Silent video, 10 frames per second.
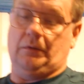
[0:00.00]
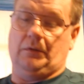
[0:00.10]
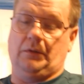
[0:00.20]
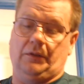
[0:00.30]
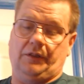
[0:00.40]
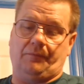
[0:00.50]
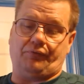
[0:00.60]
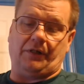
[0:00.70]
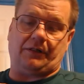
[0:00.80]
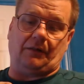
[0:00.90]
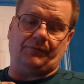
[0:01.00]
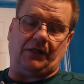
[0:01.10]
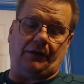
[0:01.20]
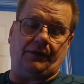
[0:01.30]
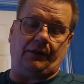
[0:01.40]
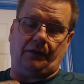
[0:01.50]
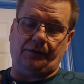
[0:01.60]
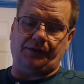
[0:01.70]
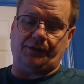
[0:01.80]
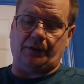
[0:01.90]
your print comes out of here, and
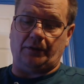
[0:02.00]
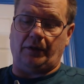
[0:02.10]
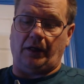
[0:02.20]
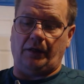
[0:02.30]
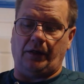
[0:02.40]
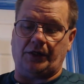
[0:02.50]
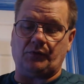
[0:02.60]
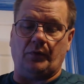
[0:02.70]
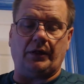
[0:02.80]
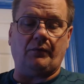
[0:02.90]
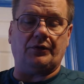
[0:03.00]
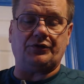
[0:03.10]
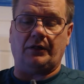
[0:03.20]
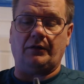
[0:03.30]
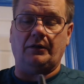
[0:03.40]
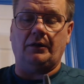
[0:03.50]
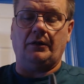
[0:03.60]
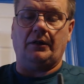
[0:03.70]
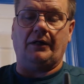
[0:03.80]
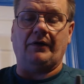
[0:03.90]
this is an X-Wing, which
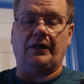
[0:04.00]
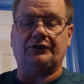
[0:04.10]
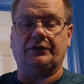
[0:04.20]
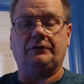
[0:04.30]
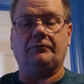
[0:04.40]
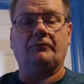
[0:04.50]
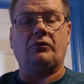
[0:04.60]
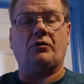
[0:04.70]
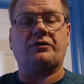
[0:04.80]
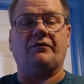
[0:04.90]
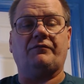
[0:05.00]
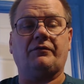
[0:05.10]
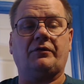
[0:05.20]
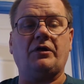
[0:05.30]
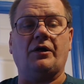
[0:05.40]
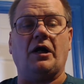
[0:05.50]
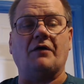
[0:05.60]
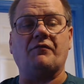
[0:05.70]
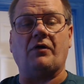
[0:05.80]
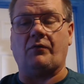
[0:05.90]
I've actually broke the gun off
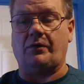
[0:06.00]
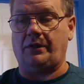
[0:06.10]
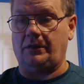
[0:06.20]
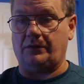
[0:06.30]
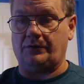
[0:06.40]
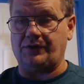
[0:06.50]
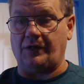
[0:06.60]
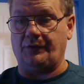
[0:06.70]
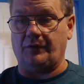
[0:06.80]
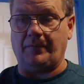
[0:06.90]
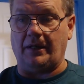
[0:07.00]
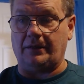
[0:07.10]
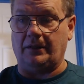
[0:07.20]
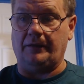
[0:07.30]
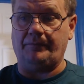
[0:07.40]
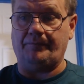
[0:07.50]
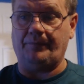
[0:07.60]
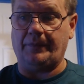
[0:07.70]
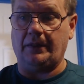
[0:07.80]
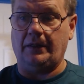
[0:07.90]
of already and soldered it back on.
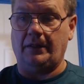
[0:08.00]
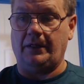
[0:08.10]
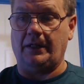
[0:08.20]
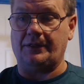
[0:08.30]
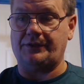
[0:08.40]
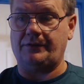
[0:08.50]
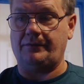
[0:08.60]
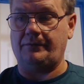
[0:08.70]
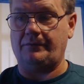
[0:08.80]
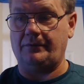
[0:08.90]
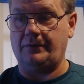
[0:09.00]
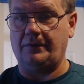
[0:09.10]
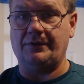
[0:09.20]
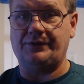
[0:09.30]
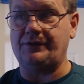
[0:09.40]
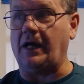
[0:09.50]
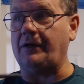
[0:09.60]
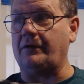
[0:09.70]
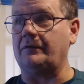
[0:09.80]
Yes, solder.